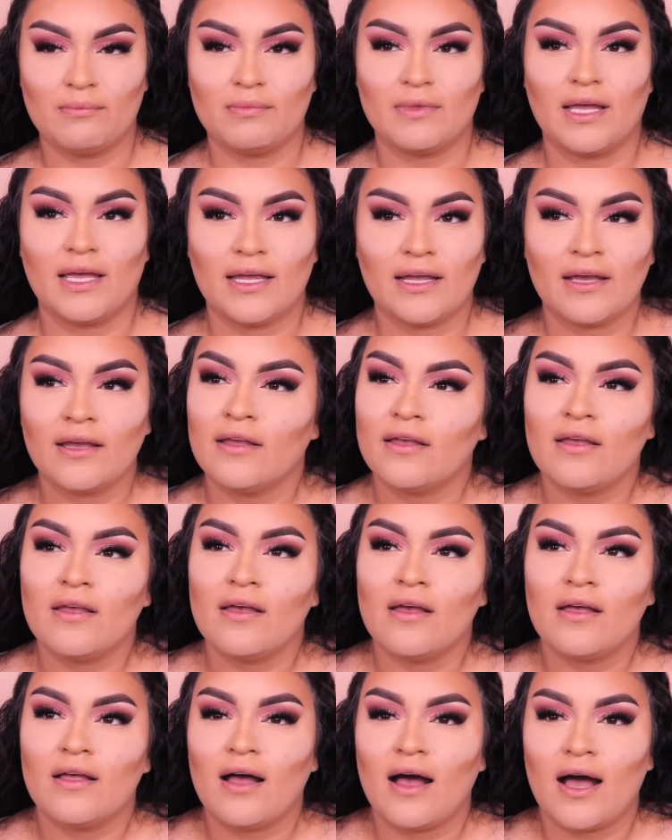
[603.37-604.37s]
like
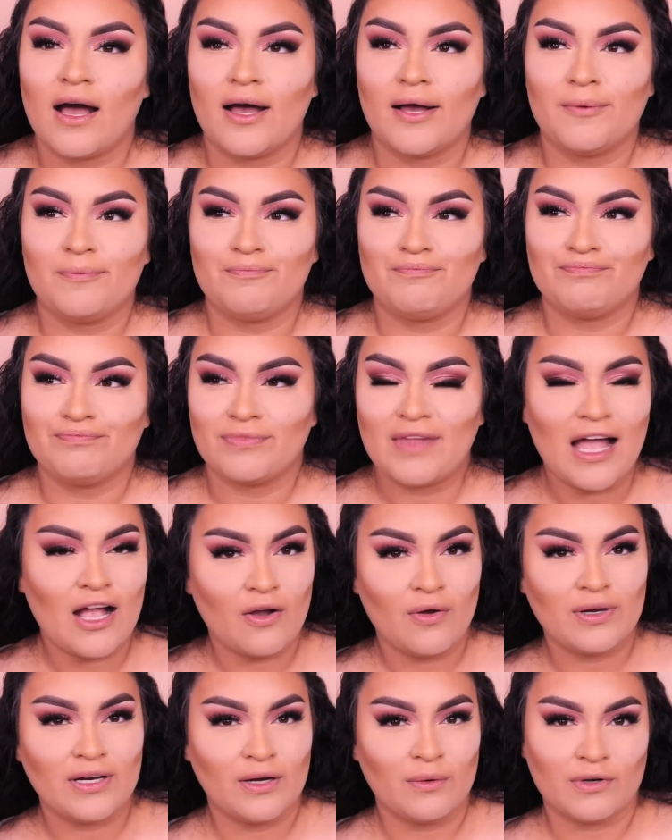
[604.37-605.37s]
Not
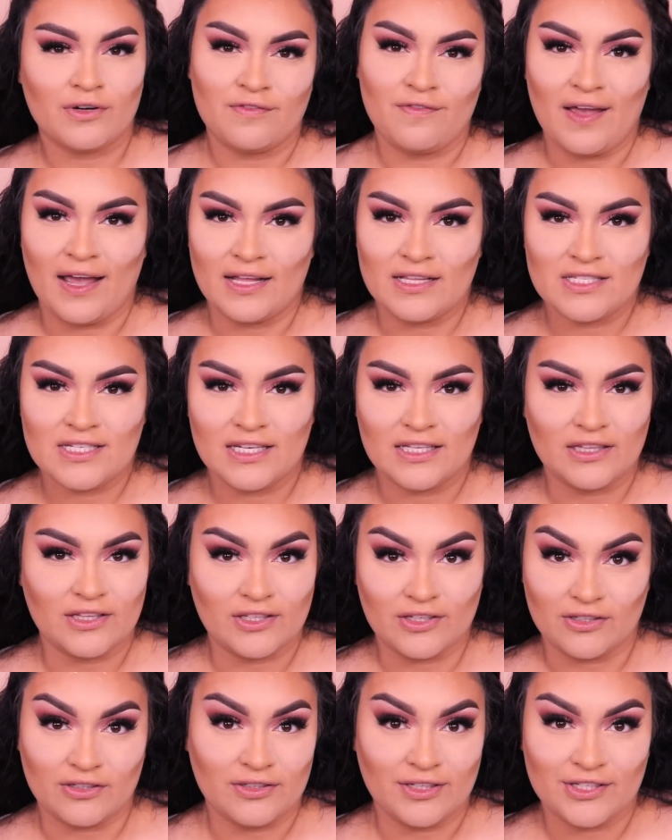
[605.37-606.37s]
going anywhere fancy,
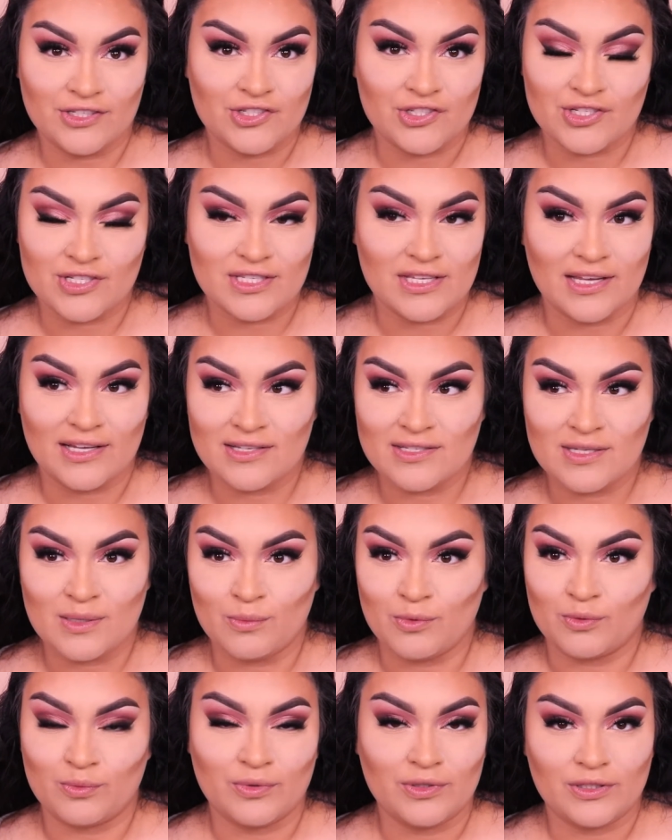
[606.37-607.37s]
literally just like
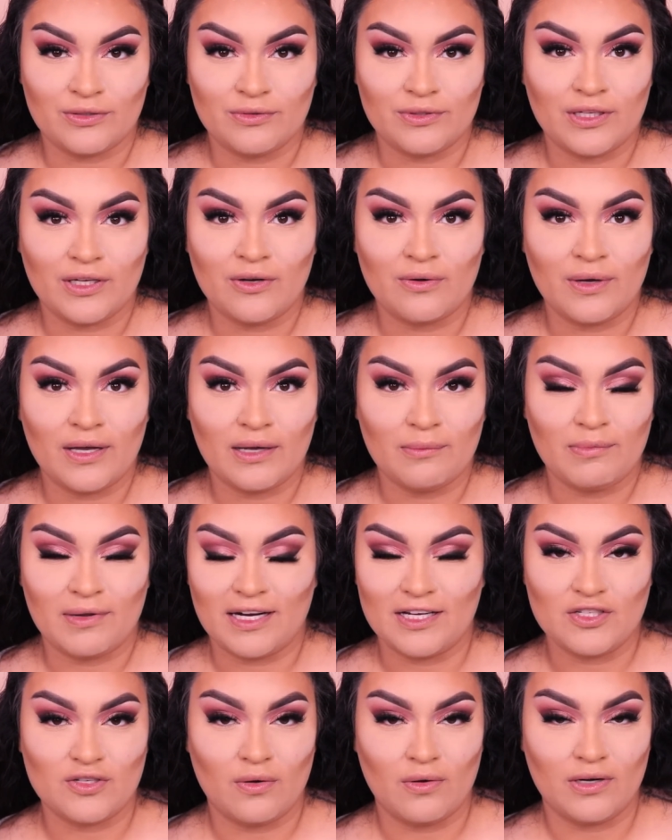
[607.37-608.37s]
somewhere really, really quick, but I
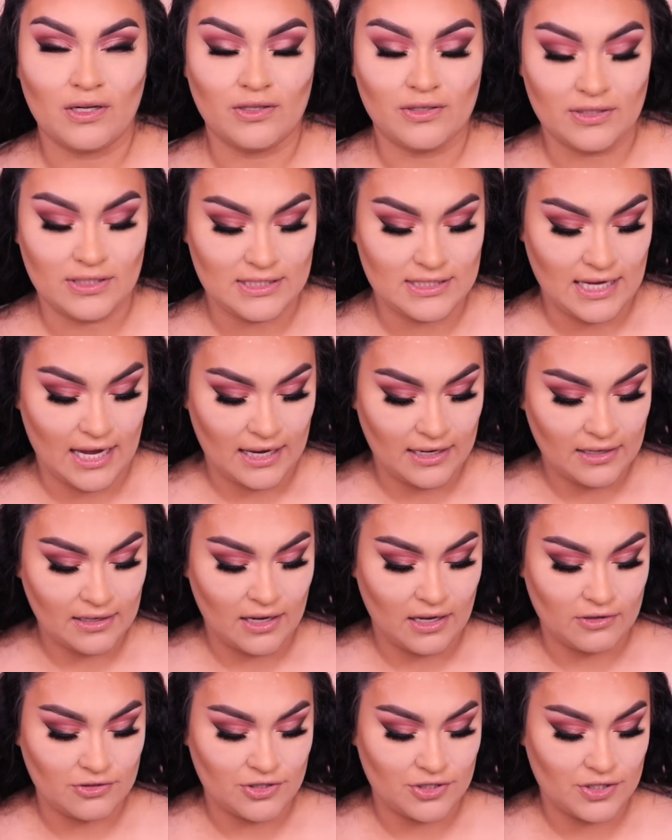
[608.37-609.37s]
don't want to look dead.
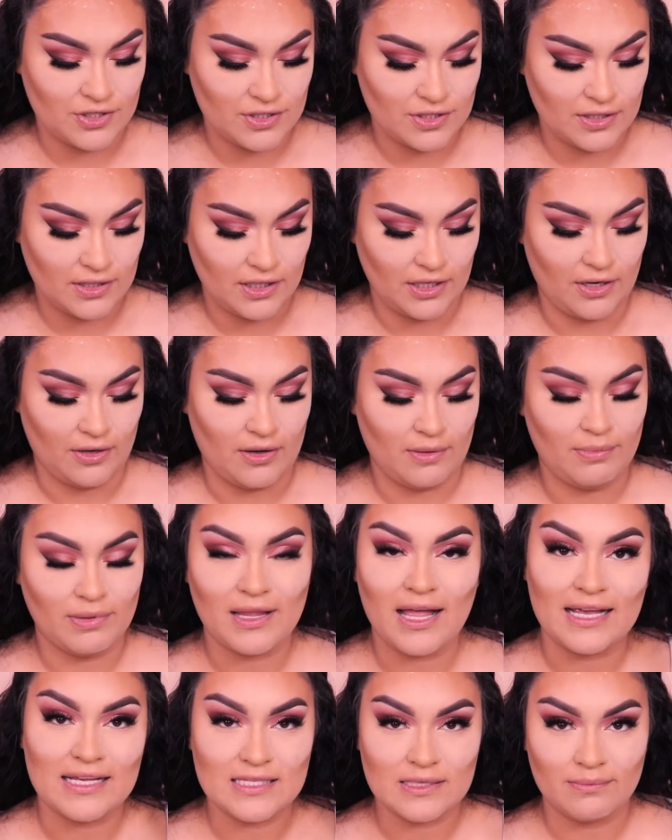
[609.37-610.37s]
I'll just, you know,
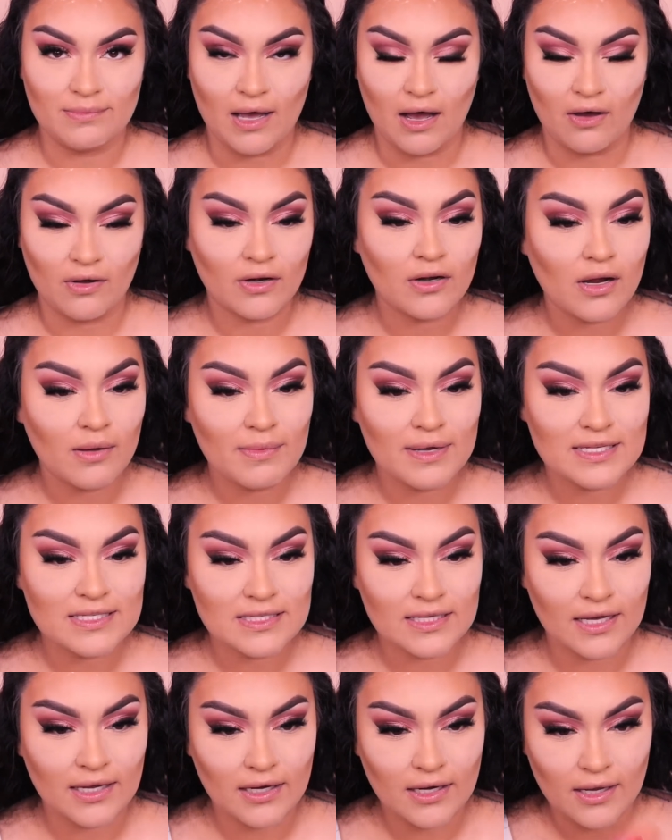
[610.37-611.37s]
apply some powder on my
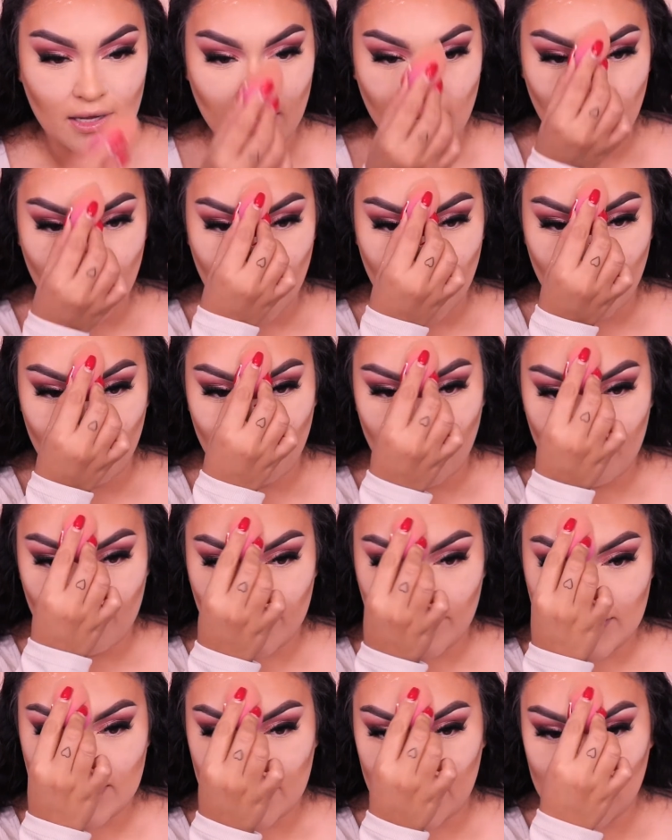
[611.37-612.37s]
skin. But for
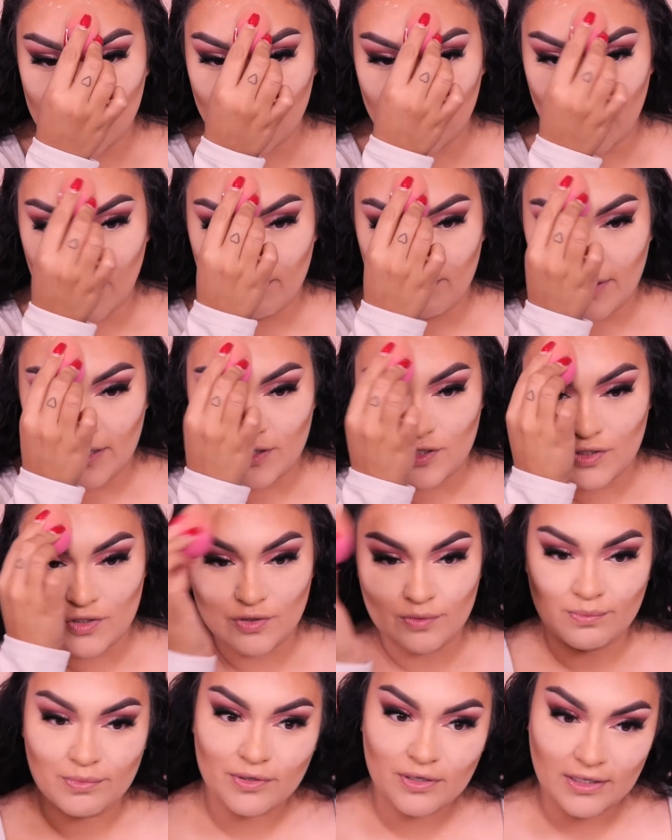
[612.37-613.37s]
the days where I'm like
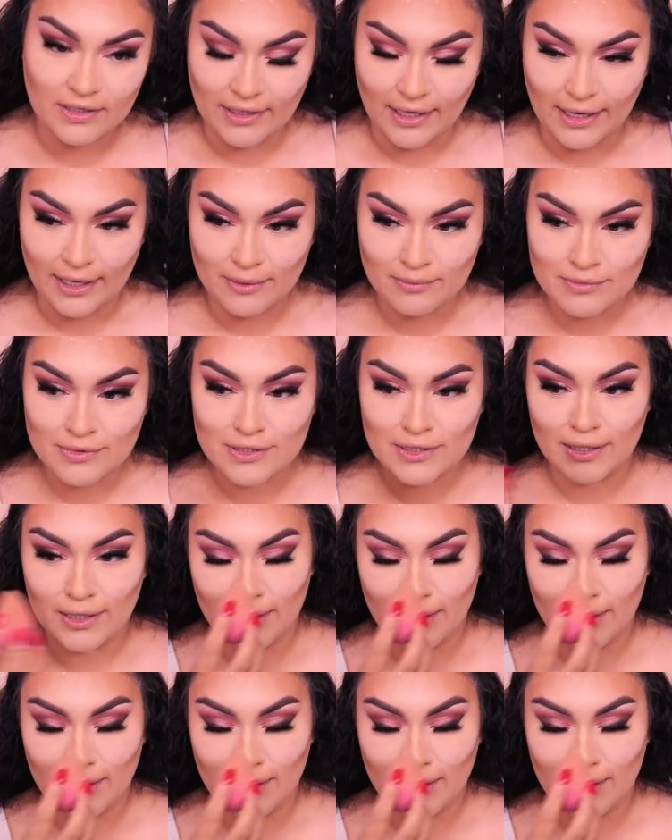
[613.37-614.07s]
super glammed